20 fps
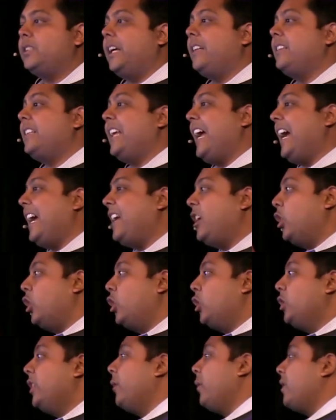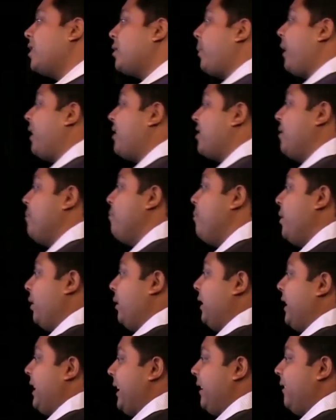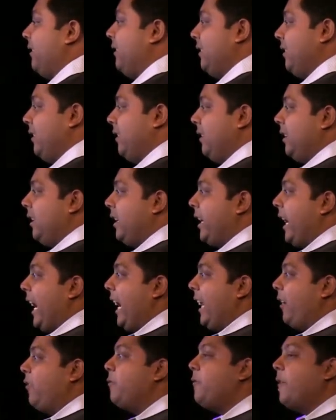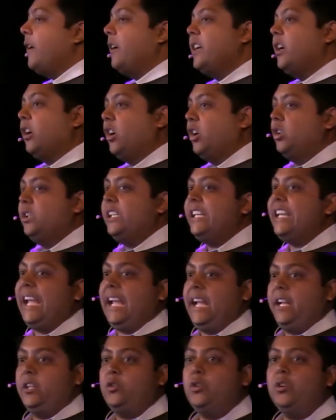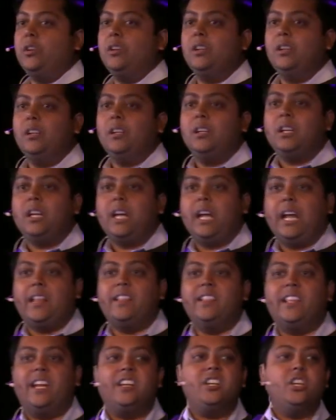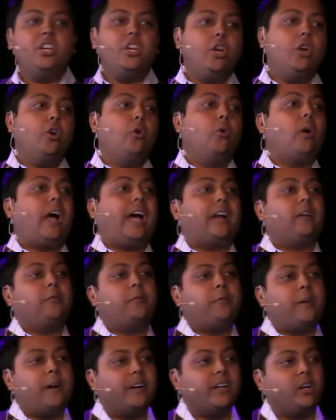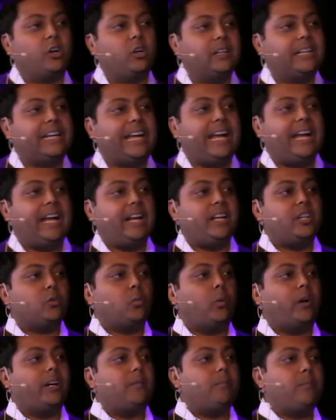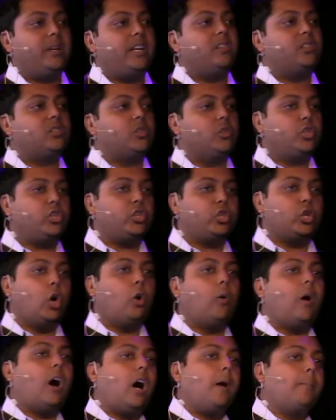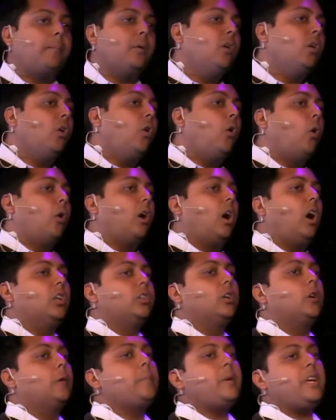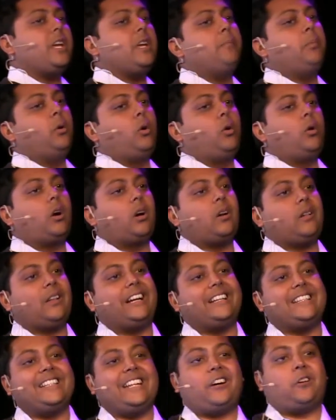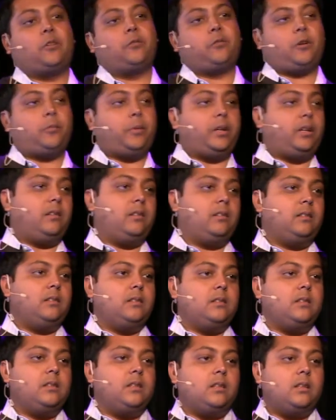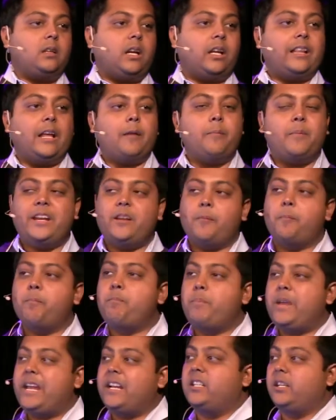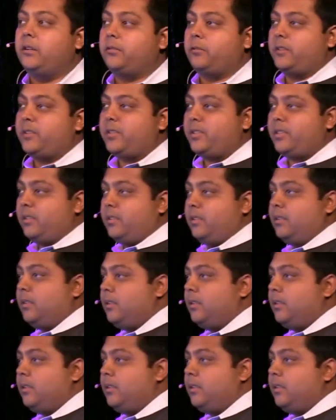that they had early responsibility at a very early age, and they knew at a very early age what it means to show up or other people are let down from it. And that made a big difference.